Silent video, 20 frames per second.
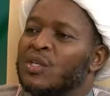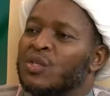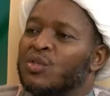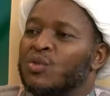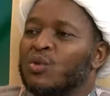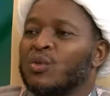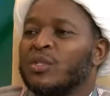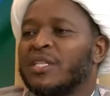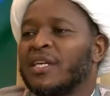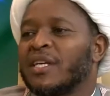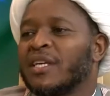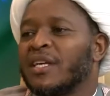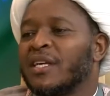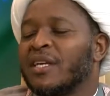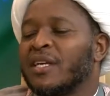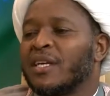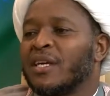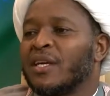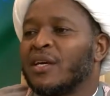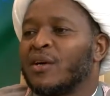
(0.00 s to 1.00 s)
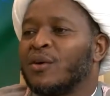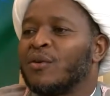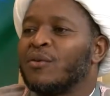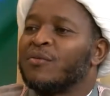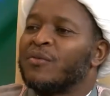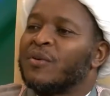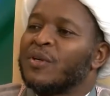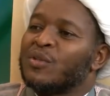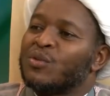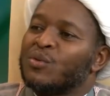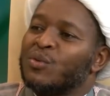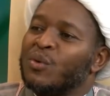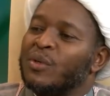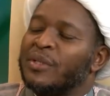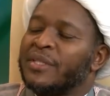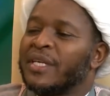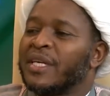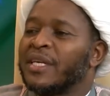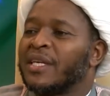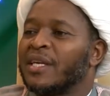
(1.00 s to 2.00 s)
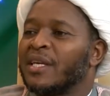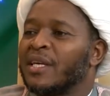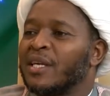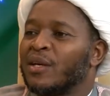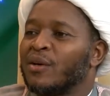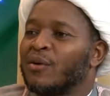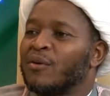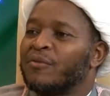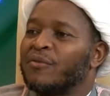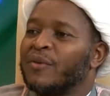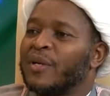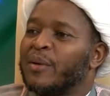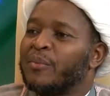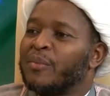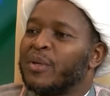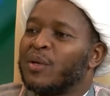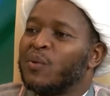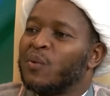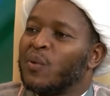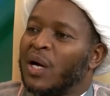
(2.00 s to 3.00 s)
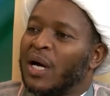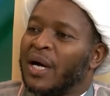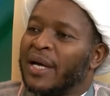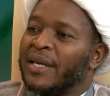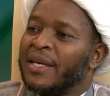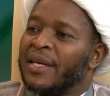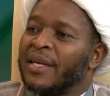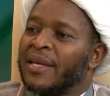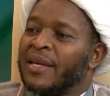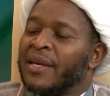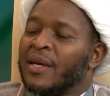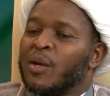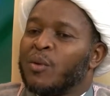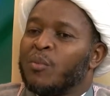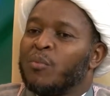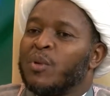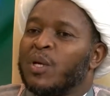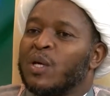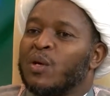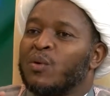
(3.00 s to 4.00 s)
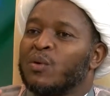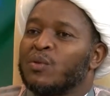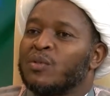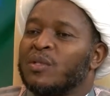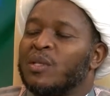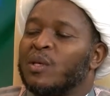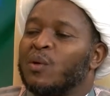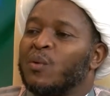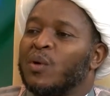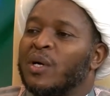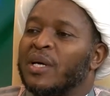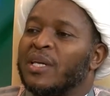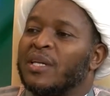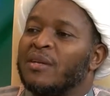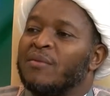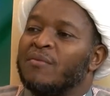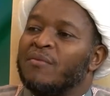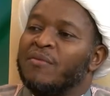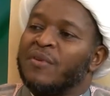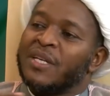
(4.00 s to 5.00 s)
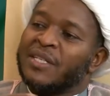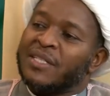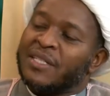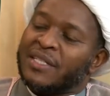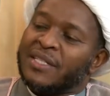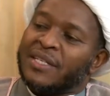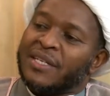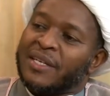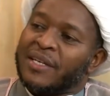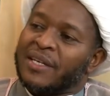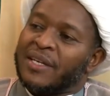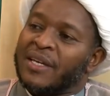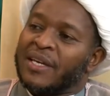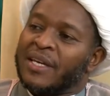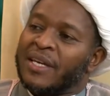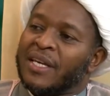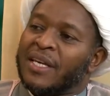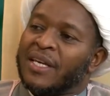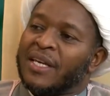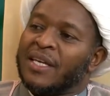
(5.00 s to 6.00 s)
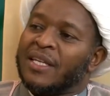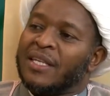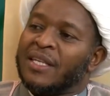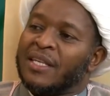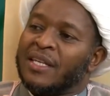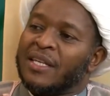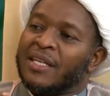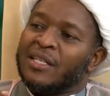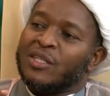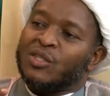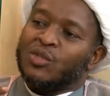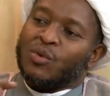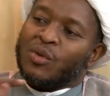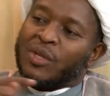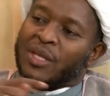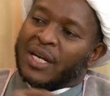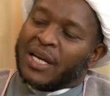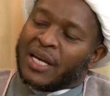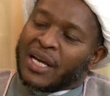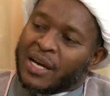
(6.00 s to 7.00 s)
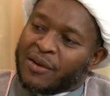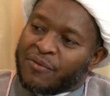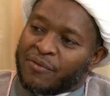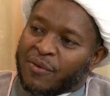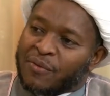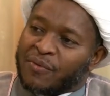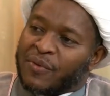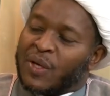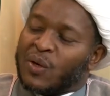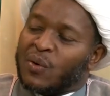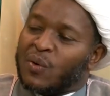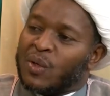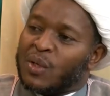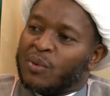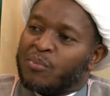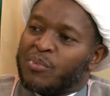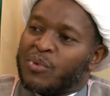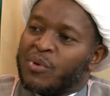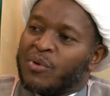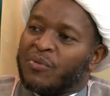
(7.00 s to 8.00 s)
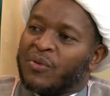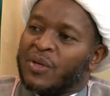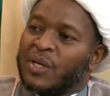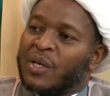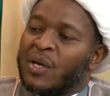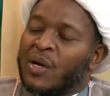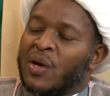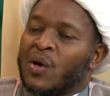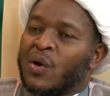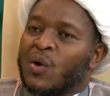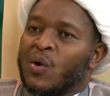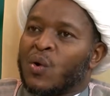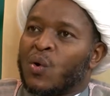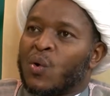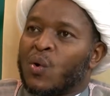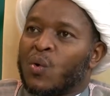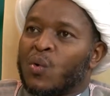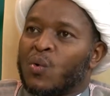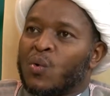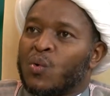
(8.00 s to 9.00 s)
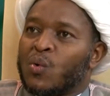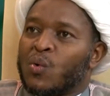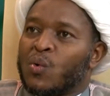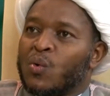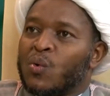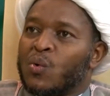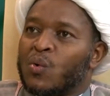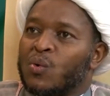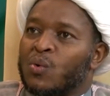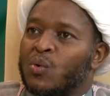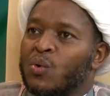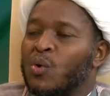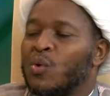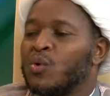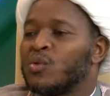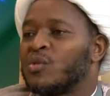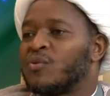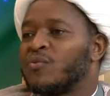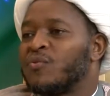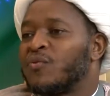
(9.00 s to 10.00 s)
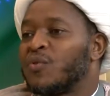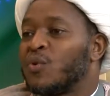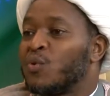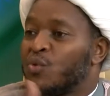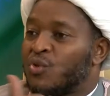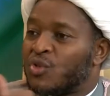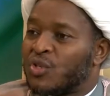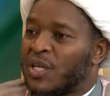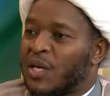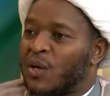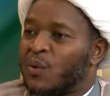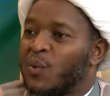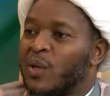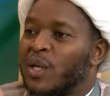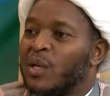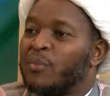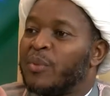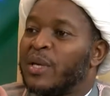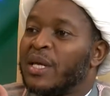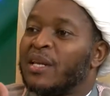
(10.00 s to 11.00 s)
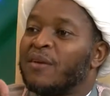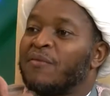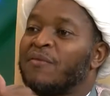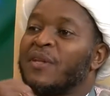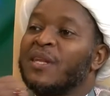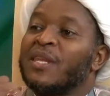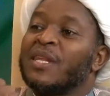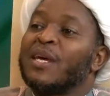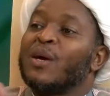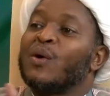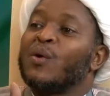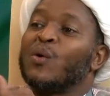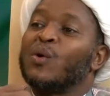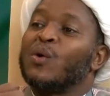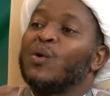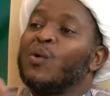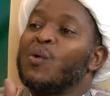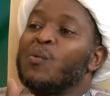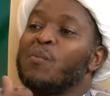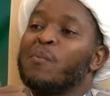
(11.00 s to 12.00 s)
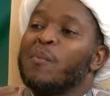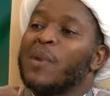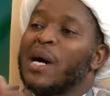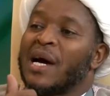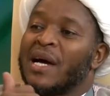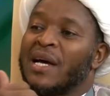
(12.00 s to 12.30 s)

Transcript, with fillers: So taking care of Rasul, taking care of Nabi. Why? Because they were investing into the life of the Holy Prophet whose future will benefit the whole Ummah.